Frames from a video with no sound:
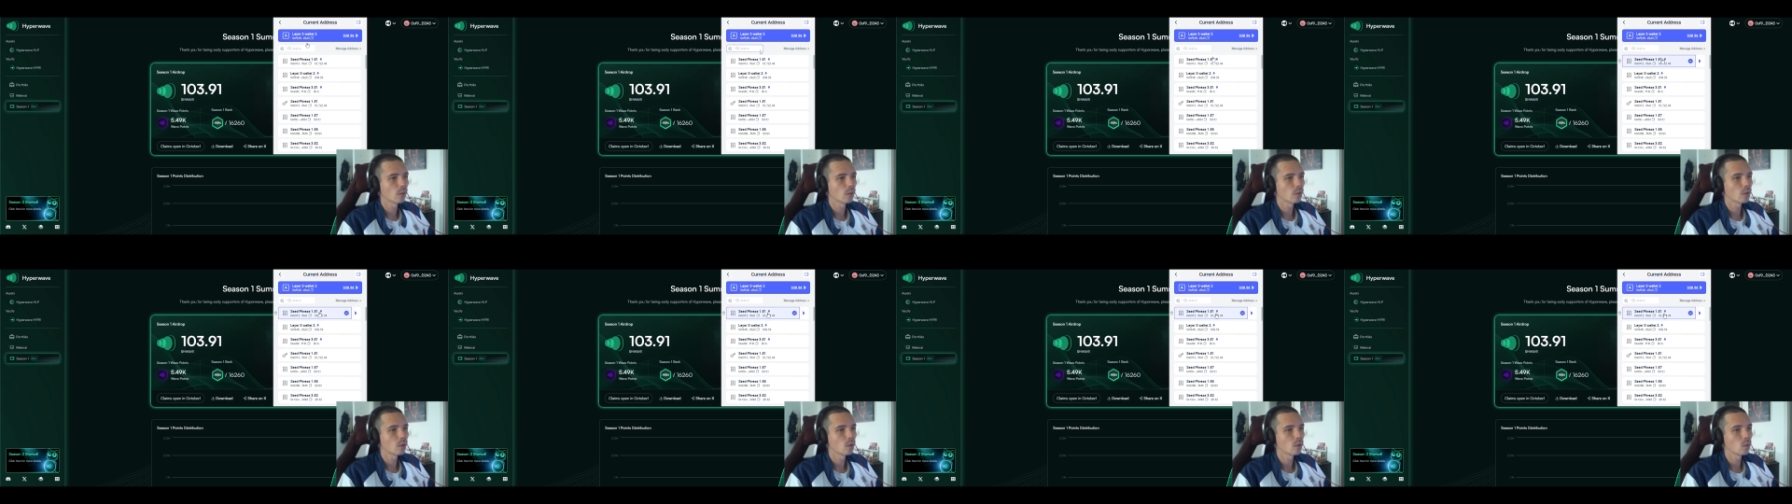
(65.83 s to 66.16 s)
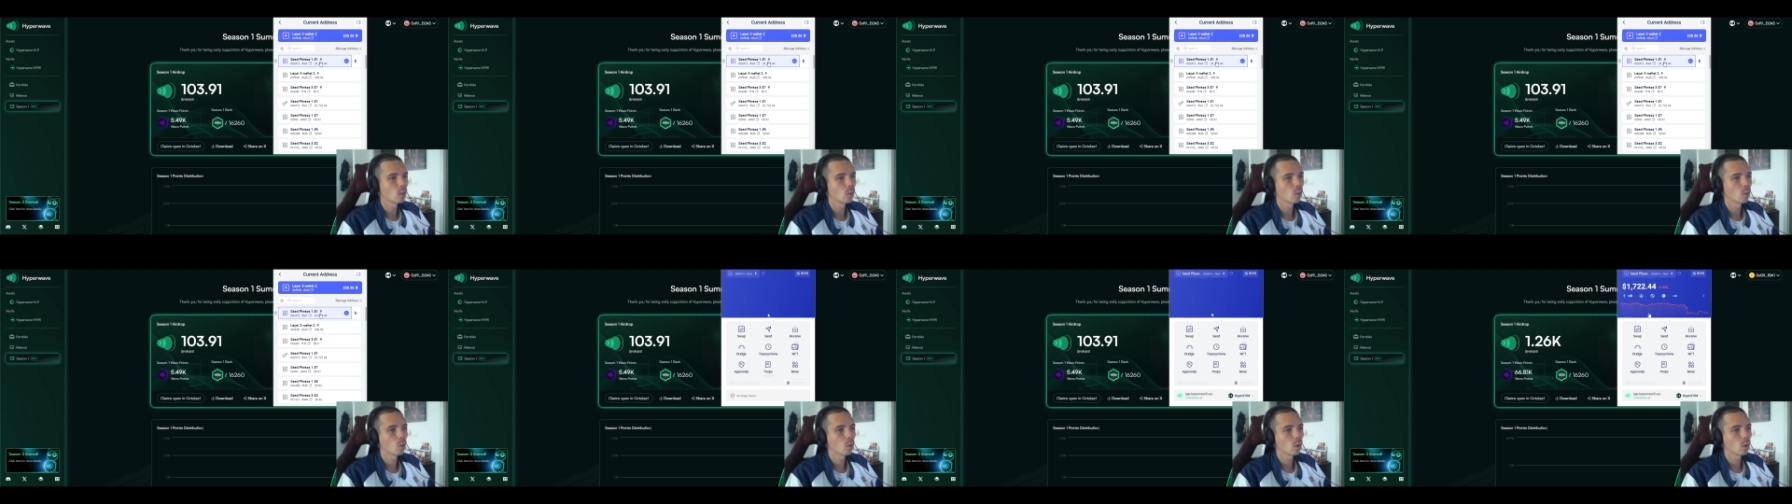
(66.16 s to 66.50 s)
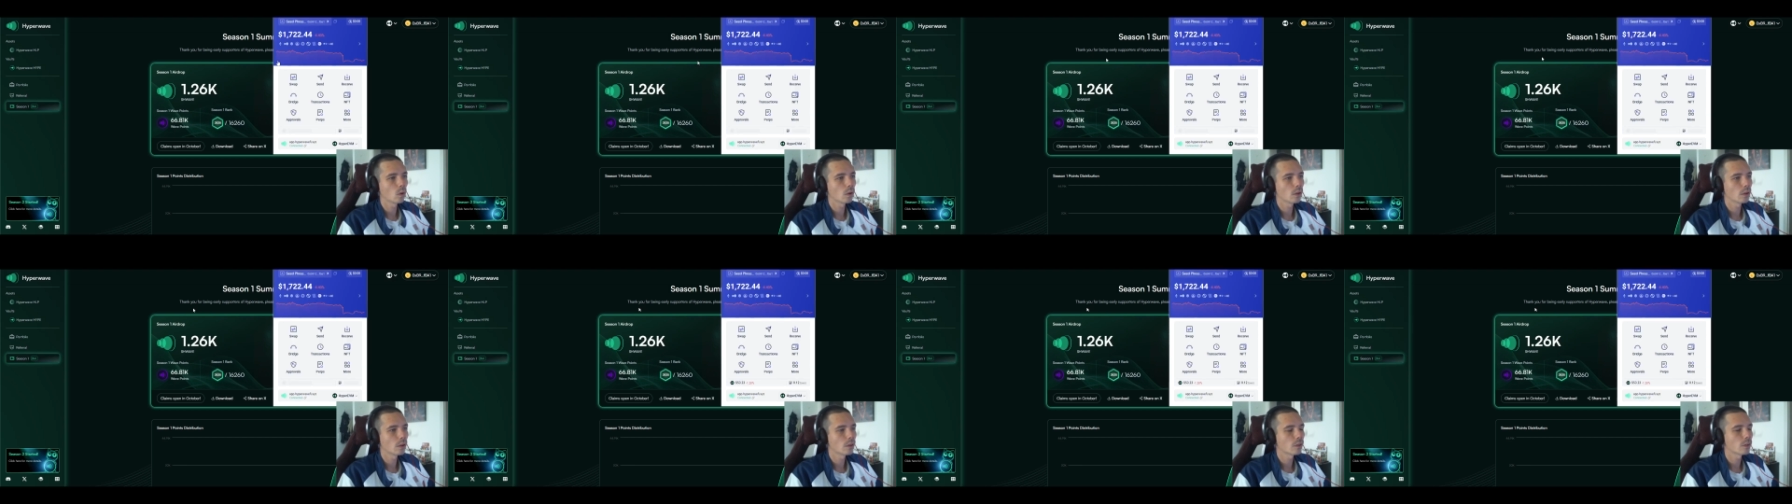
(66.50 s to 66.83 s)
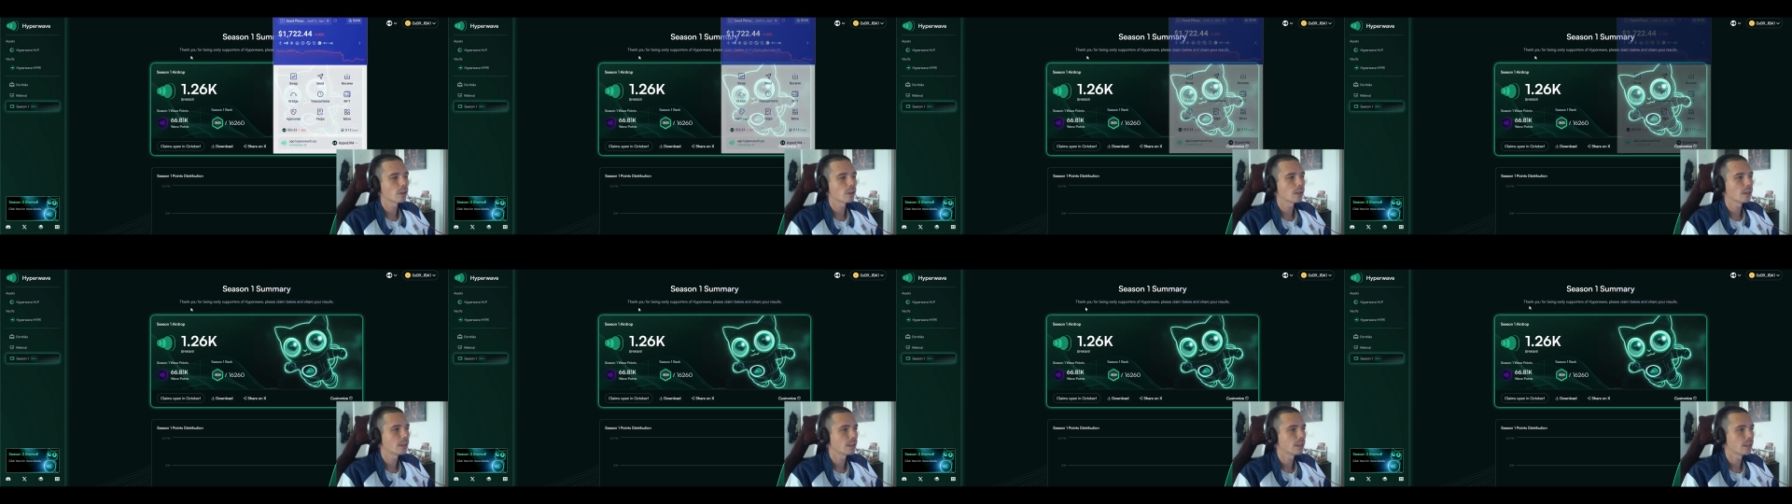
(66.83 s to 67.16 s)
a few
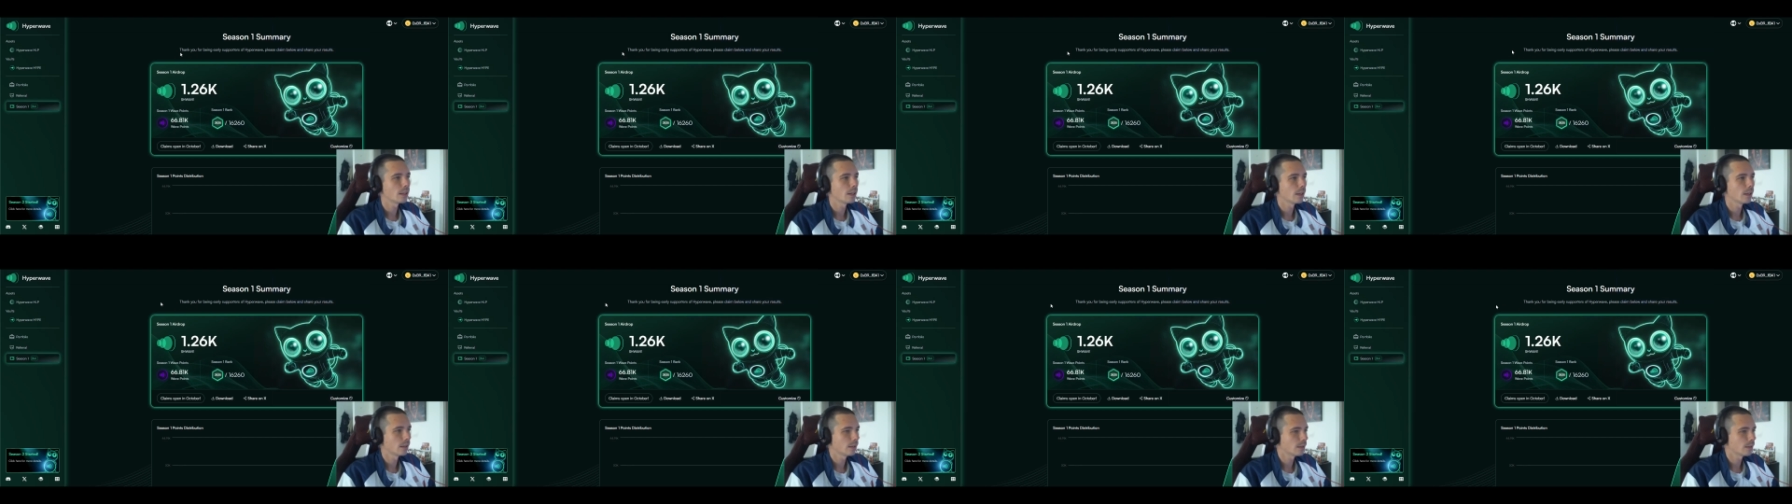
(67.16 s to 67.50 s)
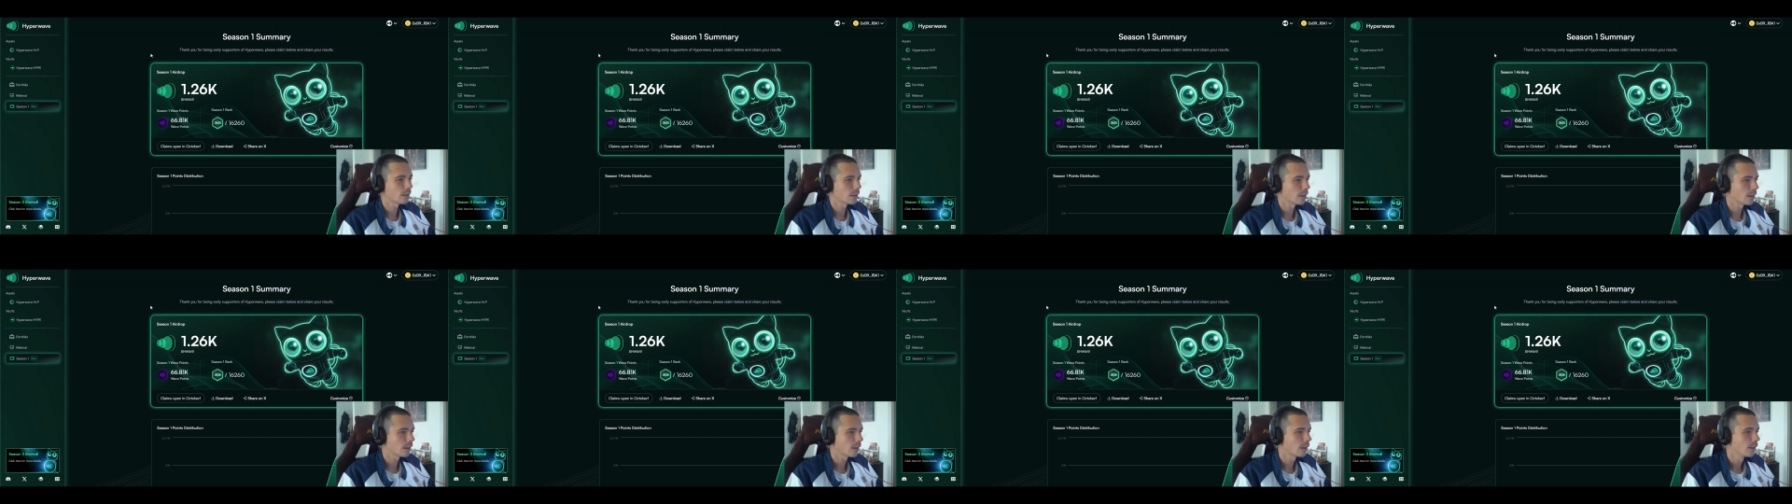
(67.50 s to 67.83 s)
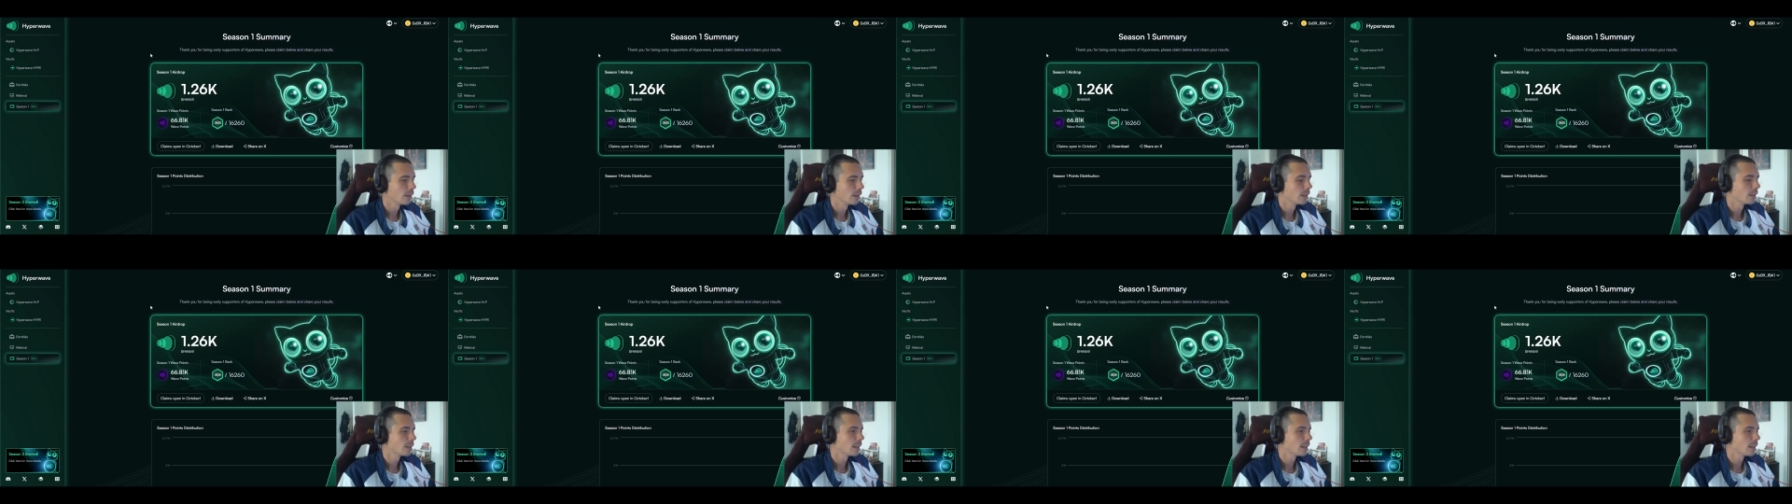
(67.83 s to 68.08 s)
wallets here and there.